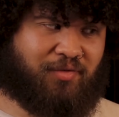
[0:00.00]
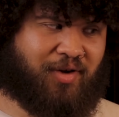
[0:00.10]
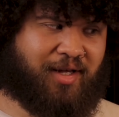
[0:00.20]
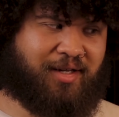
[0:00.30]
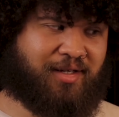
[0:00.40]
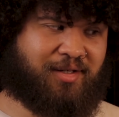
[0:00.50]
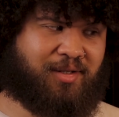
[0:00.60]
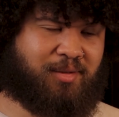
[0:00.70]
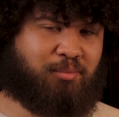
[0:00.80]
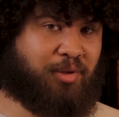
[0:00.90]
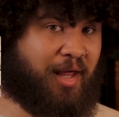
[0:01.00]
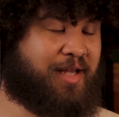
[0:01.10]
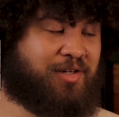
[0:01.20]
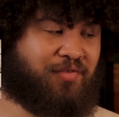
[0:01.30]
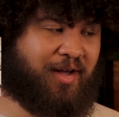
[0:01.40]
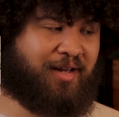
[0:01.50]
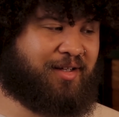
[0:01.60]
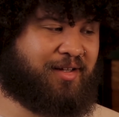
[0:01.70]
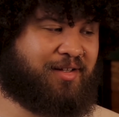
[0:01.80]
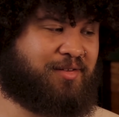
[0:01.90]
fighting, blind
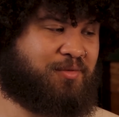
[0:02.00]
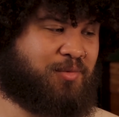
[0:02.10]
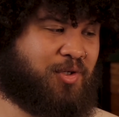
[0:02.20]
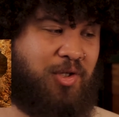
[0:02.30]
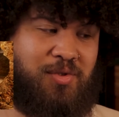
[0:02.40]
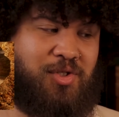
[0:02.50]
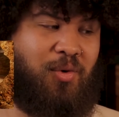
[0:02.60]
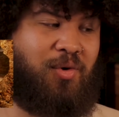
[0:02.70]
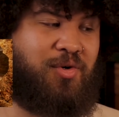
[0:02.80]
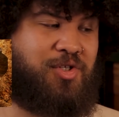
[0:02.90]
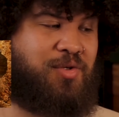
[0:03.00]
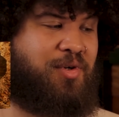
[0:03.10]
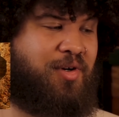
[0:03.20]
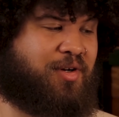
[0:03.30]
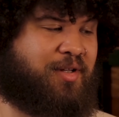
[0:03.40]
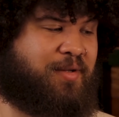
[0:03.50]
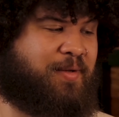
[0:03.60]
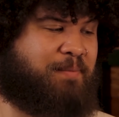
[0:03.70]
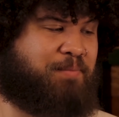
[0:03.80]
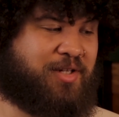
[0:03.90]
fighting, close quarter shooter,
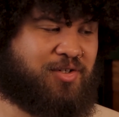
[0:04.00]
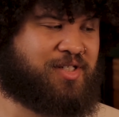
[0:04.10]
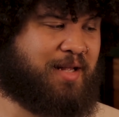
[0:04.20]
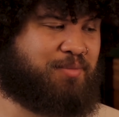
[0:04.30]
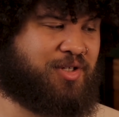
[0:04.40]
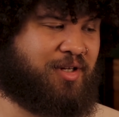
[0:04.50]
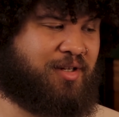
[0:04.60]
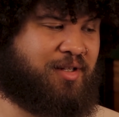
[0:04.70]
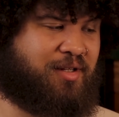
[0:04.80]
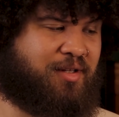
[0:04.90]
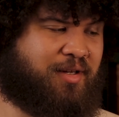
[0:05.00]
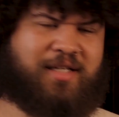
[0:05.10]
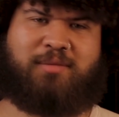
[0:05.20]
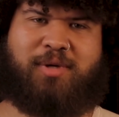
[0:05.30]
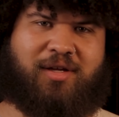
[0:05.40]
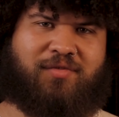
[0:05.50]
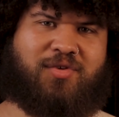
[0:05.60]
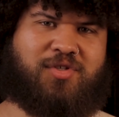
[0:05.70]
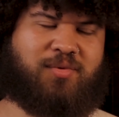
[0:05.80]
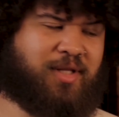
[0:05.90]
interception, not to be
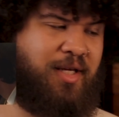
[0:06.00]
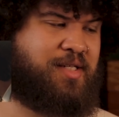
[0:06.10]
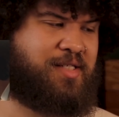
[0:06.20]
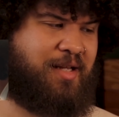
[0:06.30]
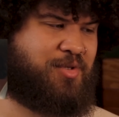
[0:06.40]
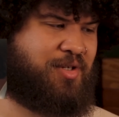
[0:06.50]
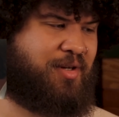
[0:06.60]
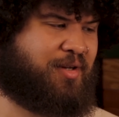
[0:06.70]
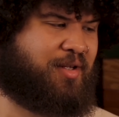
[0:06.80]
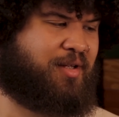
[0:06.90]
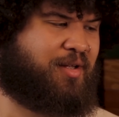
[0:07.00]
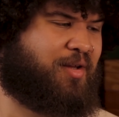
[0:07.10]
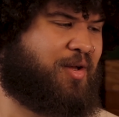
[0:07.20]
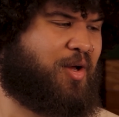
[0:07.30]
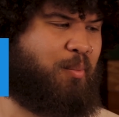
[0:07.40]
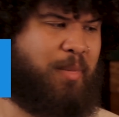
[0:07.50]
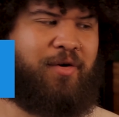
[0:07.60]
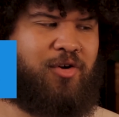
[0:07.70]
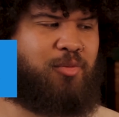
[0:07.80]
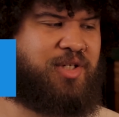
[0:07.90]
confused with inception,
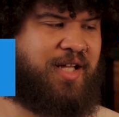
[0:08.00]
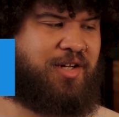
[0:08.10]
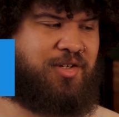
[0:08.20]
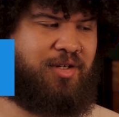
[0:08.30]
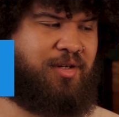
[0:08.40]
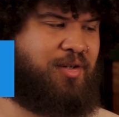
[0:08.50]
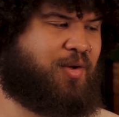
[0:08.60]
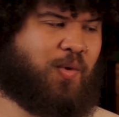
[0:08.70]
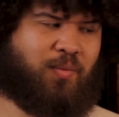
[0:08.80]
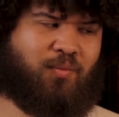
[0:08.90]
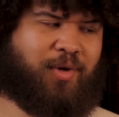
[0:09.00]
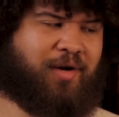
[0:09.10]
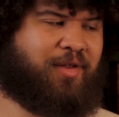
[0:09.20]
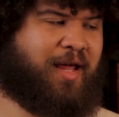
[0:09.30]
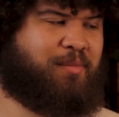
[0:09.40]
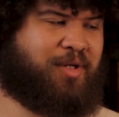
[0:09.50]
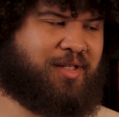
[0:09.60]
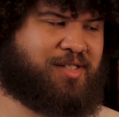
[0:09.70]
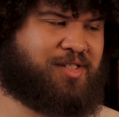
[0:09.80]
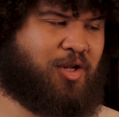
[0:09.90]
mariner protection, whatever that
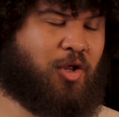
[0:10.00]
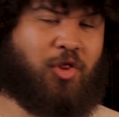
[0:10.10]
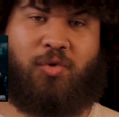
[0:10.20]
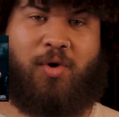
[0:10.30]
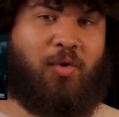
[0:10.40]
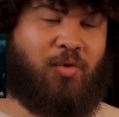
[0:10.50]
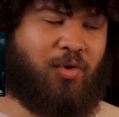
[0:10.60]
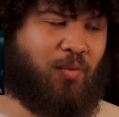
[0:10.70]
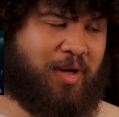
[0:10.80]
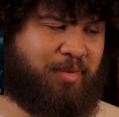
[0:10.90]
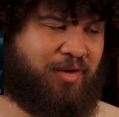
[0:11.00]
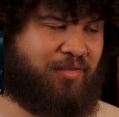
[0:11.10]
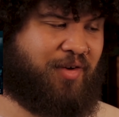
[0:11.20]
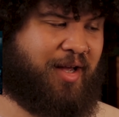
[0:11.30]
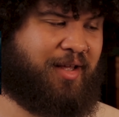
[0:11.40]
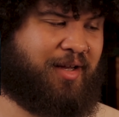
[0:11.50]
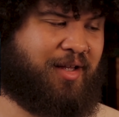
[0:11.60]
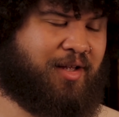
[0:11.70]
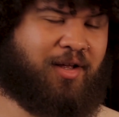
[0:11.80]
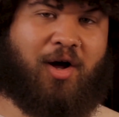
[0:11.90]
means, thrown weapon fighting,
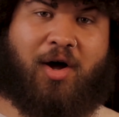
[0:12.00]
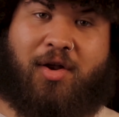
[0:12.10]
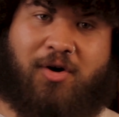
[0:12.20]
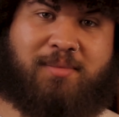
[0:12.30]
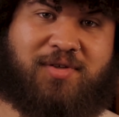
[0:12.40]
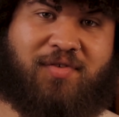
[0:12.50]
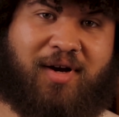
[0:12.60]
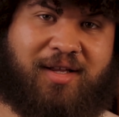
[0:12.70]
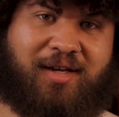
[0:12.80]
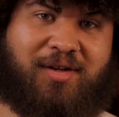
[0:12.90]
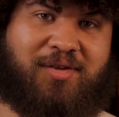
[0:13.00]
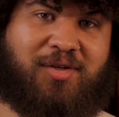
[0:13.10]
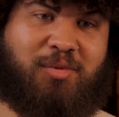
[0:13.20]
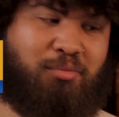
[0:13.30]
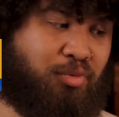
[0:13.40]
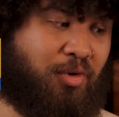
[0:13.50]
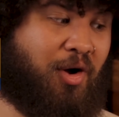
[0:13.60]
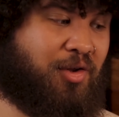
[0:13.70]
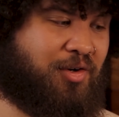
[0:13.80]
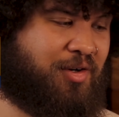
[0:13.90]
unarmed fighting,
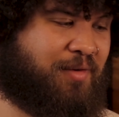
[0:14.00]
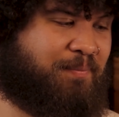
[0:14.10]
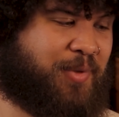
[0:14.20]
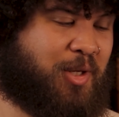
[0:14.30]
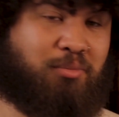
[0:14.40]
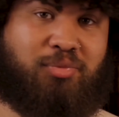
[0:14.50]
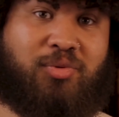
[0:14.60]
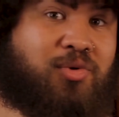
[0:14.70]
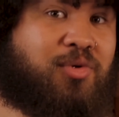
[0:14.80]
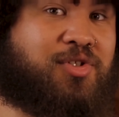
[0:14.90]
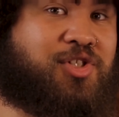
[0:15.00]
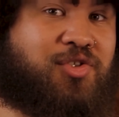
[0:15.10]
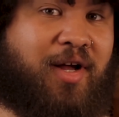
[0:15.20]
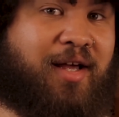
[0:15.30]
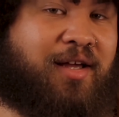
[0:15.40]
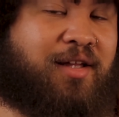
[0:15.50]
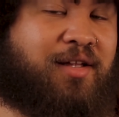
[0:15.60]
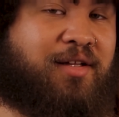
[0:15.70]
brawler, brutal strike,